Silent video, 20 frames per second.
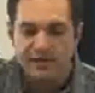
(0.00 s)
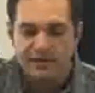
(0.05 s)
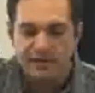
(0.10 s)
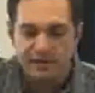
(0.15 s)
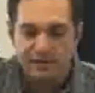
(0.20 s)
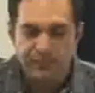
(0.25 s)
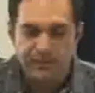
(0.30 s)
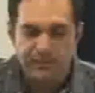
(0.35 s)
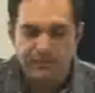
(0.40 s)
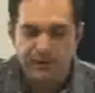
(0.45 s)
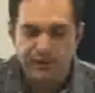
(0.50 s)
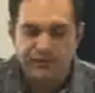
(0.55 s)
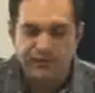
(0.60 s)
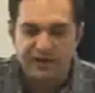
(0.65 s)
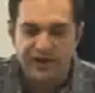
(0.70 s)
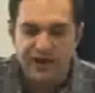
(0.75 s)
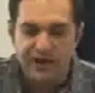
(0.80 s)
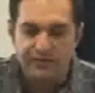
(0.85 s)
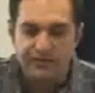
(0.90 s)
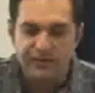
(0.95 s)
A little bit about
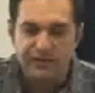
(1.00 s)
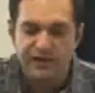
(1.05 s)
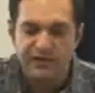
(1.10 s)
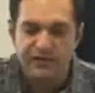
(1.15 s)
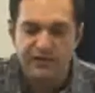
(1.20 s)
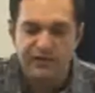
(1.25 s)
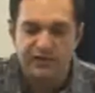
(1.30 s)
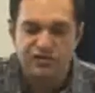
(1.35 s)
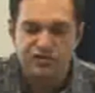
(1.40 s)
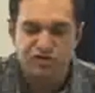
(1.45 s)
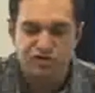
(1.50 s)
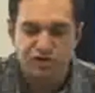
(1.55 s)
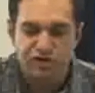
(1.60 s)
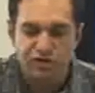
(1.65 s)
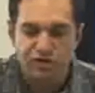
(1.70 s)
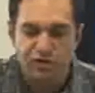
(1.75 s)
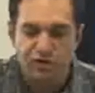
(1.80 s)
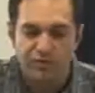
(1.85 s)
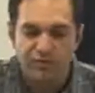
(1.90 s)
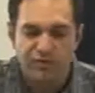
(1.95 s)
the company. They're a
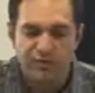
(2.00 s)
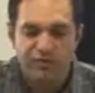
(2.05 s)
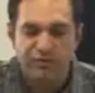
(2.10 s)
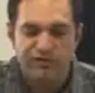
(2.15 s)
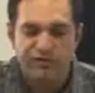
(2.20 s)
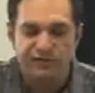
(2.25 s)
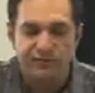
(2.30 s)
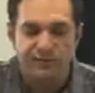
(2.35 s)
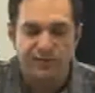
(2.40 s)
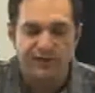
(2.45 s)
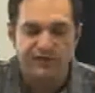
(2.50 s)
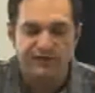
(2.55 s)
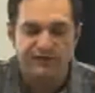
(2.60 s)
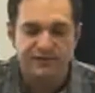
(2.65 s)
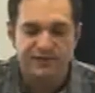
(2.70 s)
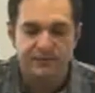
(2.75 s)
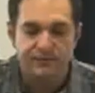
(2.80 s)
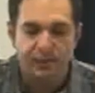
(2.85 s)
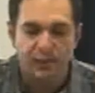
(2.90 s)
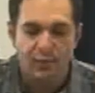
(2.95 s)
junior gold producer,
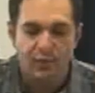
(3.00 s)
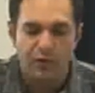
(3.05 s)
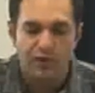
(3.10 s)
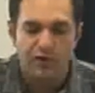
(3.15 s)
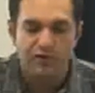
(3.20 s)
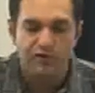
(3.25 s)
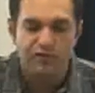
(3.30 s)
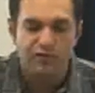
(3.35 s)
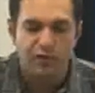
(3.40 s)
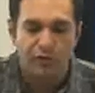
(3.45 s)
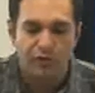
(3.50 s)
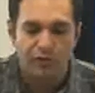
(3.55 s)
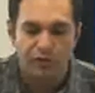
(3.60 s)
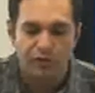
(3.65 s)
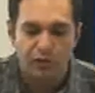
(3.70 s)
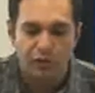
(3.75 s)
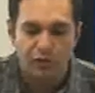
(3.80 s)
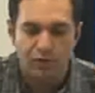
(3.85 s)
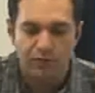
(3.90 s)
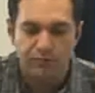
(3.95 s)
presently pouring Dore
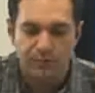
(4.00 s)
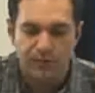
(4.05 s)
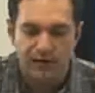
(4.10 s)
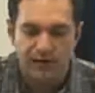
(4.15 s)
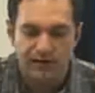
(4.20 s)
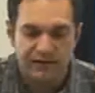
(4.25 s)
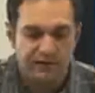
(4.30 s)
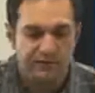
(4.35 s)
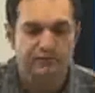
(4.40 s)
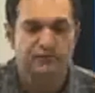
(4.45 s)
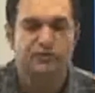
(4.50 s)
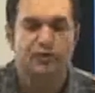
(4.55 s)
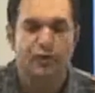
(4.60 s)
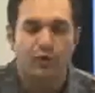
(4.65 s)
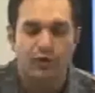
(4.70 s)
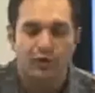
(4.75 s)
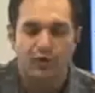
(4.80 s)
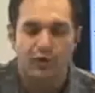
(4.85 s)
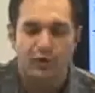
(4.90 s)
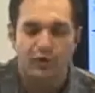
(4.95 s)
gold
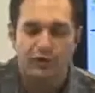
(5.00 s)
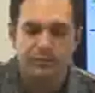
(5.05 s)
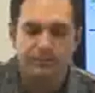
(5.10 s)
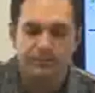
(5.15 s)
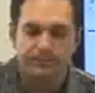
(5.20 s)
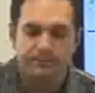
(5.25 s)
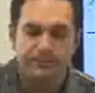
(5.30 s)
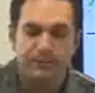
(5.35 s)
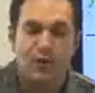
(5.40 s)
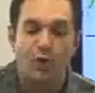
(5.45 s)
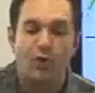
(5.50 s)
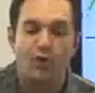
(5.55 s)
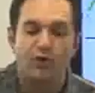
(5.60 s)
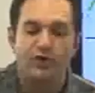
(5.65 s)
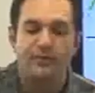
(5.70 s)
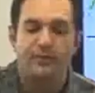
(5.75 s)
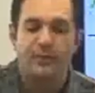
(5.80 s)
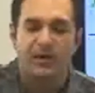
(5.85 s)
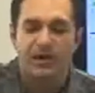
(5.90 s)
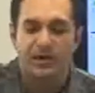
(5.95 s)

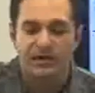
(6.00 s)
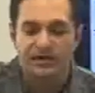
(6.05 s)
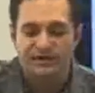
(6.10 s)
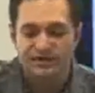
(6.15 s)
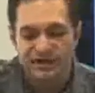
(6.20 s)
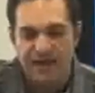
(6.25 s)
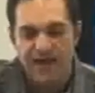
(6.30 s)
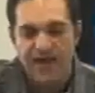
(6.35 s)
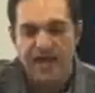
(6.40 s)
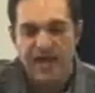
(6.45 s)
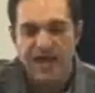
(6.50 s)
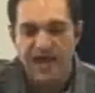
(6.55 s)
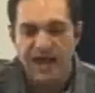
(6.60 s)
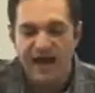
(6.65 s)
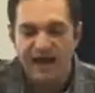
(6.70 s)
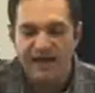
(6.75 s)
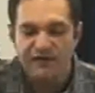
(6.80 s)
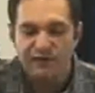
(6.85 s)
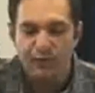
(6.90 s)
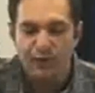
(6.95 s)
bars
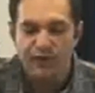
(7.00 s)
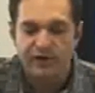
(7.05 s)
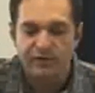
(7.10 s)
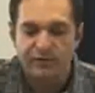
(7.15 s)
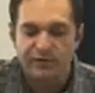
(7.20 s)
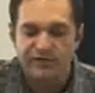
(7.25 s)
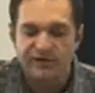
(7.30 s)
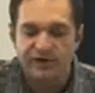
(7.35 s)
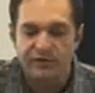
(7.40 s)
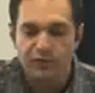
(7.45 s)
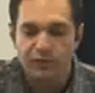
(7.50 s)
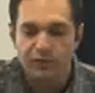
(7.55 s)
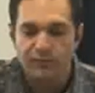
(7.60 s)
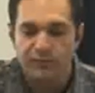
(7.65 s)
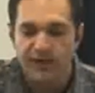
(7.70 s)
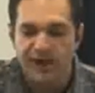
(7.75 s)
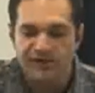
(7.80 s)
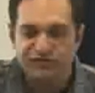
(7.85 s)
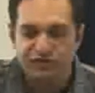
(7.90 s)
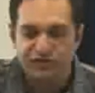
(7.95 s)
at its 100%
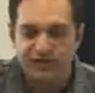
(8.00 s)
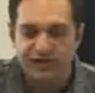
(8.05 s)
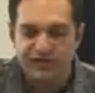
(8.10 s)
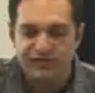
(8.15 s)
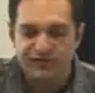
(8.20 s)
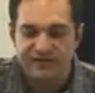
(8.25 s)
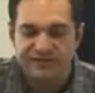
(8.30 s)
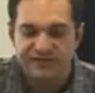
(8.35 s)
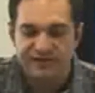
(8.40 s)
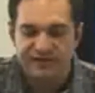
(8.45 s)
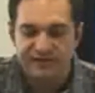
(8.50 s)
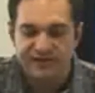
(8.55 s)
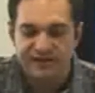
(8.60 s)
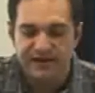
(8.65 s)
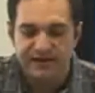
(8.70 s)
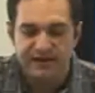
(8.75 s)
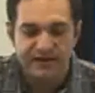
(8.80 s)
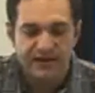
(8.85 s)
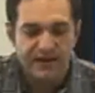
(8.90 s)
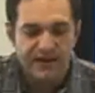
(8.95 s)
owned Bachelor Lake
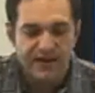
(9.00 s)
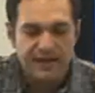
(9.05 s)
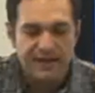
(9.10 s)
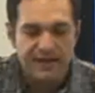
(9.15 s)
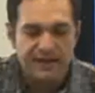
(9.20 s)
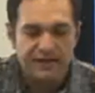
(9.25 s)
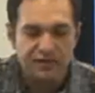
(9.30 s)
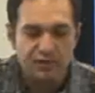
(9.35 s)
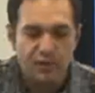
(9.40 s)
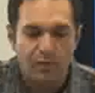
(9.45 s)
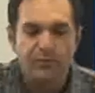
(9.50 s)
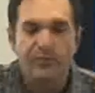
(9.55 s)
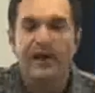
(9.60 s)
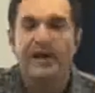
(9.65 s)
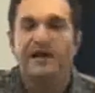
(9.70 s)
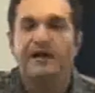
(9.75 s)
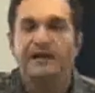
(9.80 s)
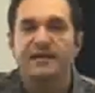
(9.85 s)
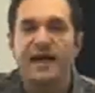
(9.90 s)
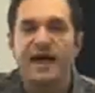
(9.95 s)
facility in
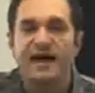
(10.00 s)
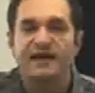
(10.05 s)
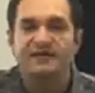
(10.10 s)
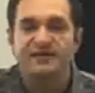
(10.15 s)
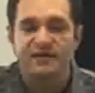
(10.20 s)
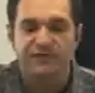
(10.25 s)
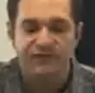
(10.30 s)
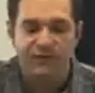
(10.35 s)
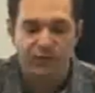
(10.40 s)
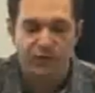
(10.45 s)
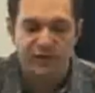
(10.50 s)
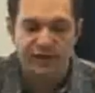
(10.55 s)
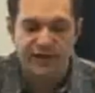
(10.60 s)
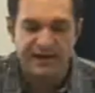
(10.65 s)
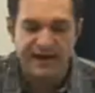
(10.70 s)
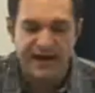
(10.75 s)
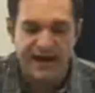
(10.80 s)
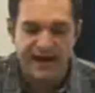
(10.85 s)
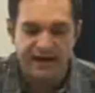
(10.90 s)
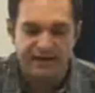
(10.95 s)
Quebec. Last at
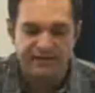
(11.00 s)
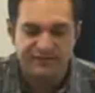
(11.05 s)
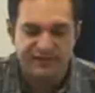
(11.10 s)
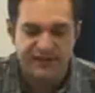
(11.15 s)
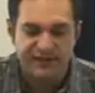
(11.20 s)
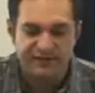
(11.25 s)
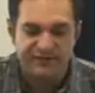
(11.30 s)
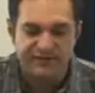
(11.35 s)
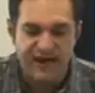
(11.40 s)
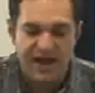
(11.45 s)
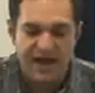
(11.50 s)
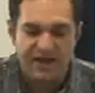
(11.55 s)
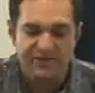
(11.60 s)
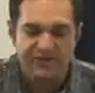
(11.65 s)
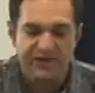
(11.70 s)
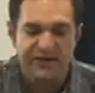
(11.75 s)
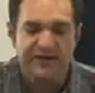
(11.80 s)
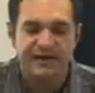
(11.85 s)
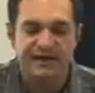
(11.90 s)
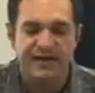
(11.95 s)
48.5 cents, high
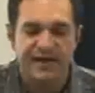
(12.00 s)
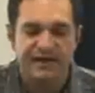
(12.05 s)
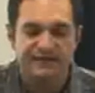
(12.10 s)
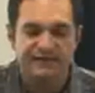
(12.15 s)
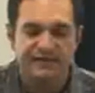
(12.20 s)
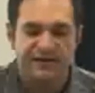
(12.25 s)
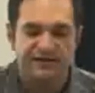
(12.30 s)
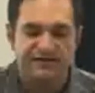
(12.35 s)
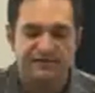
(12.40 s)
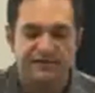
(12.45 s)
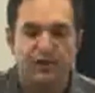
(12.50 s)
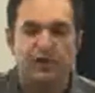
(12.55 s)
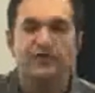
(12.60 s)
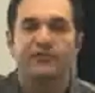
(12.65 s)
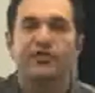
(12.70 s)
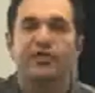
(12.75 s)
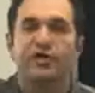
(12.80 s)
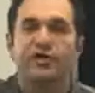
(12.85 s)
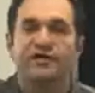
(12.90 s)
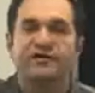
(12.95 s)
of 89 cents, low
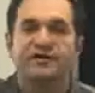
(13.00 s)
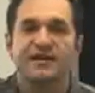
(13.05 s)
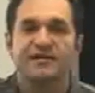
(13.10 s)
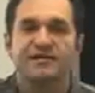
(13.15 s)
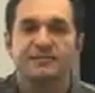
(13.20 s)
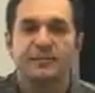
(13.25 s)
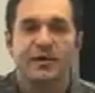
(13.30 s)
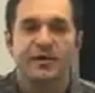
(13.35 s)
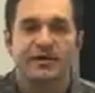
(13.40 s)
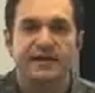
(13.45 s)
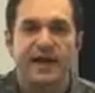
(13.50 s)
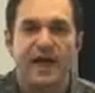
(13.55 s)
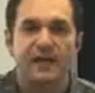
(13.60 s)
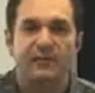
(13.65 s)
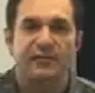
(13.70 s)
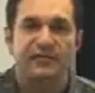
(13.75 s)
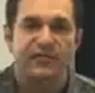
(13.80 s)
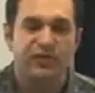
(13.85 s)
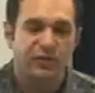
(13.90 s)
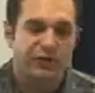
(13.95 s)
of 30 cents, market
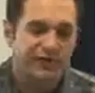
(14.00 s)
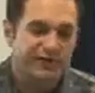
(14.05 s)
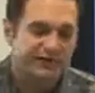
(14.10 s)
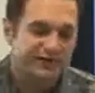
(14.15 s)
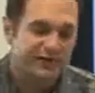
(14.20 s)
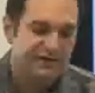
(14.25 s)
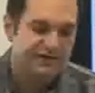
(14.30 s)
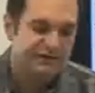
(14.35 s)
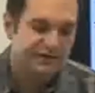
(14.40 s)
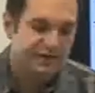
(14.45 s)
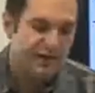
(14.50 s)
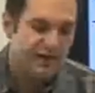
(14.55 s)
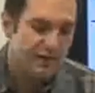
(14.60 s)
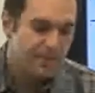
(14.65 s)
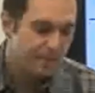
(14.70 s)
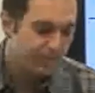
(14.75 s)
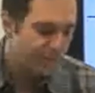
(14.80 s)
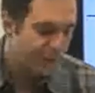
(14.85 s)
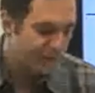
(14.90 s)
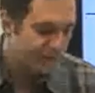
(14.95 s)
cap of $36
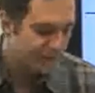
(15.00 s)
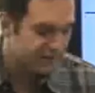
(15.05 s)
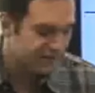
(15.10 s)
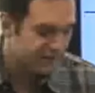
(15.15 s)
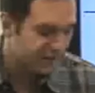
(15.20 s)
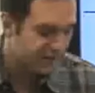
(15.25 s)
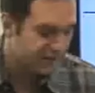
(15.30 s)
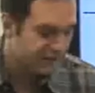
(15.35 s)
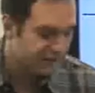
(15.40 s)
million.